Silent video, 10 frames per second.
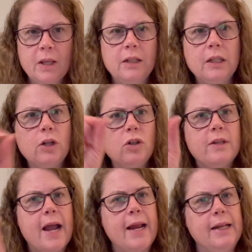little
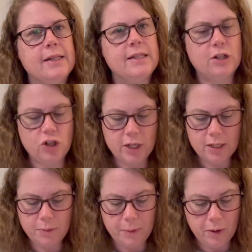tiny
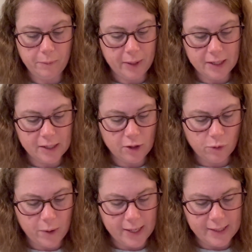stitches because
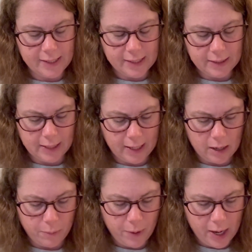otherwise it didn't line
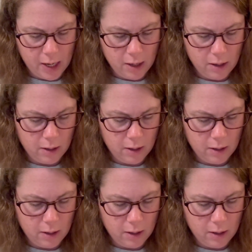up right.